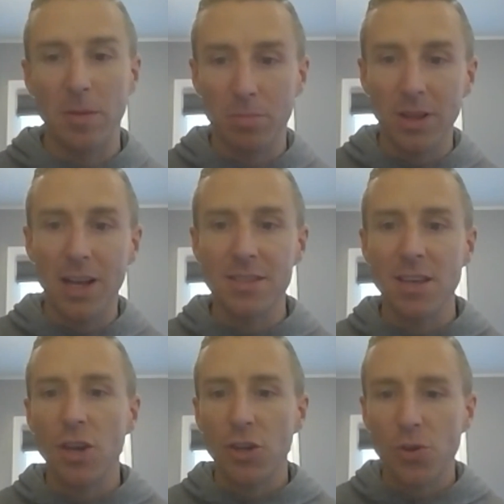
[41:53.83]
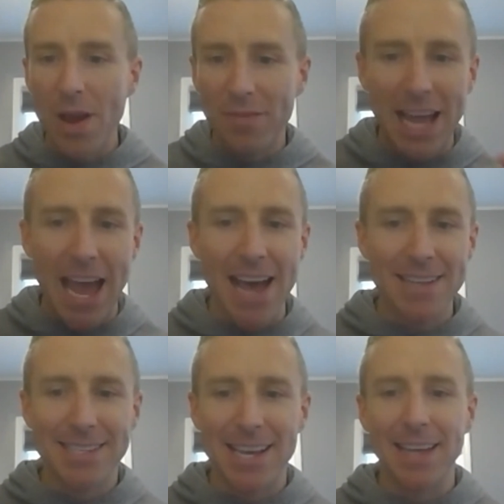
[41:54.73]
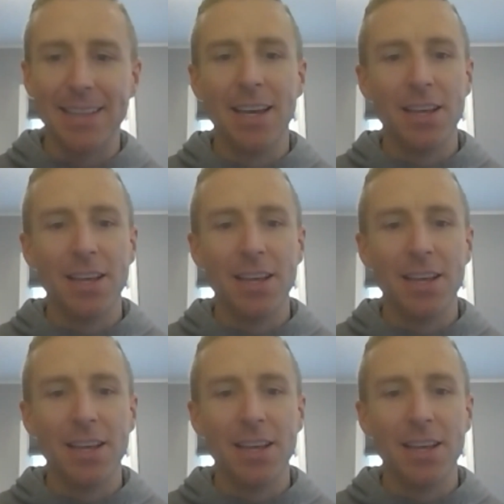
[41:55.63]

And plus, you have an asset